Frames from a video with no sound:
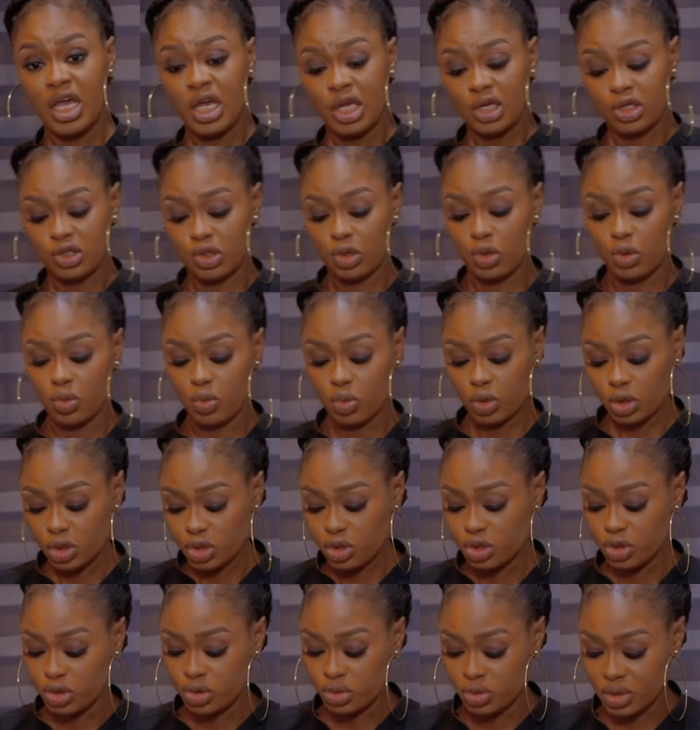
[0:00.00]
So once
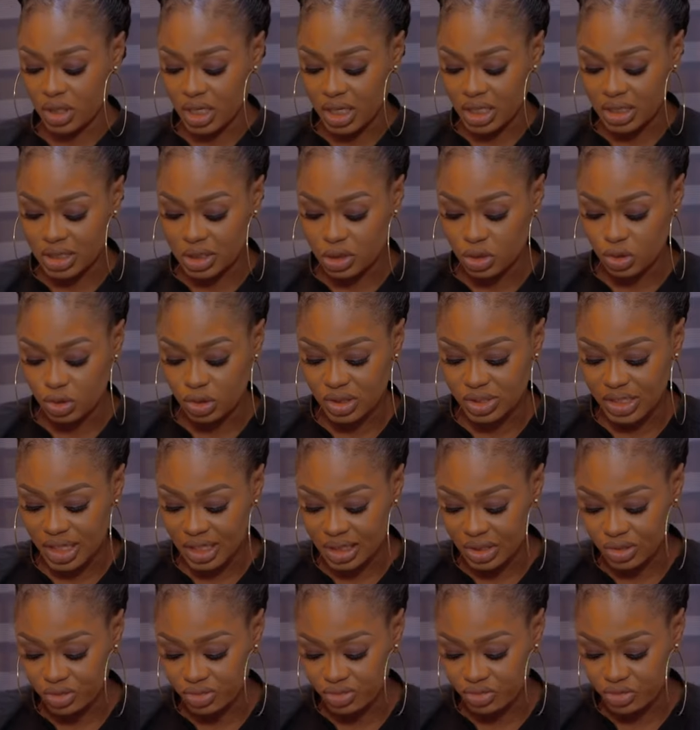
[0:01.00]
you do that, you
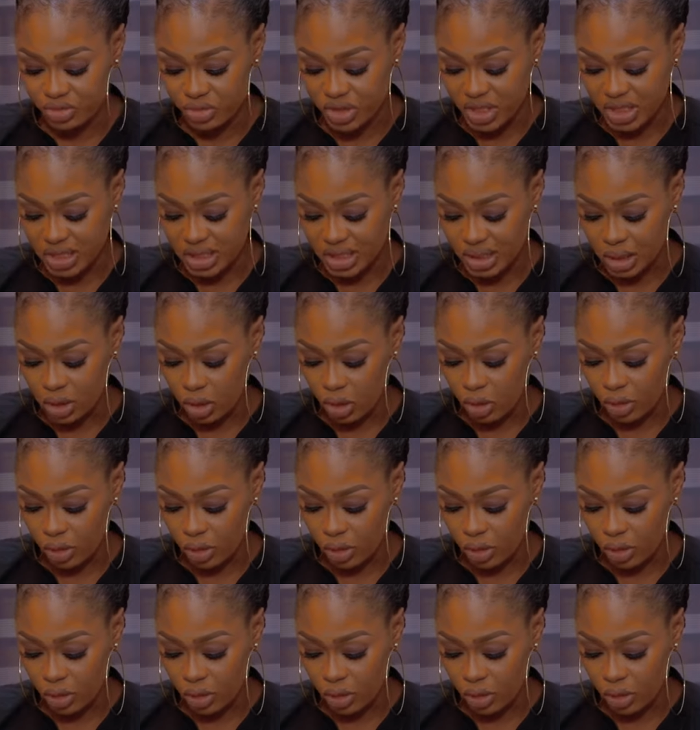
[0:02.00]
stand the risk